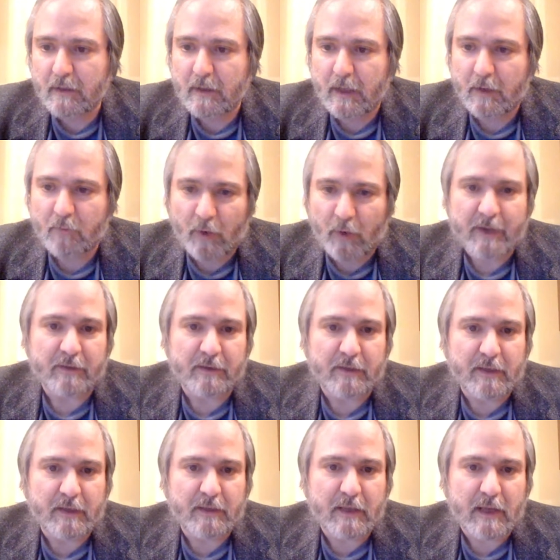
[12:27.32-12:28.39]
And right
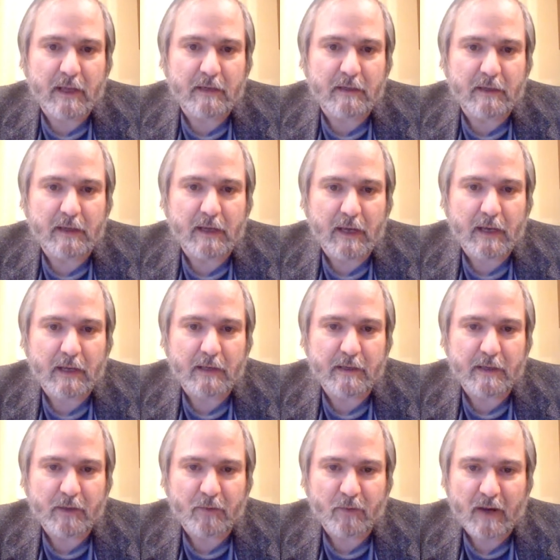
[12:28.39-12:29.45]
underneath that, he had
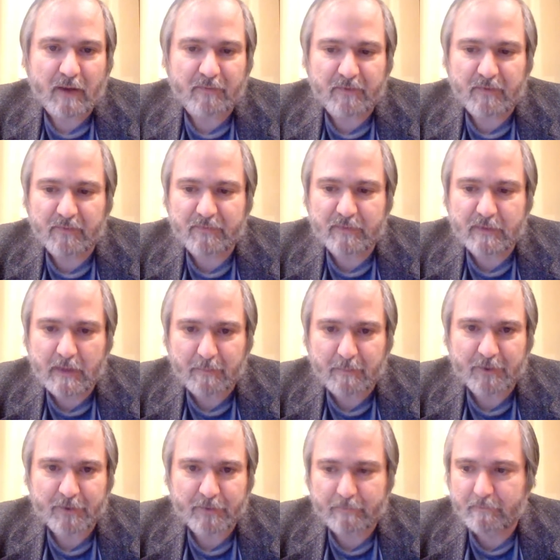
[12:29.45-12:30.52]
a graph of temperature.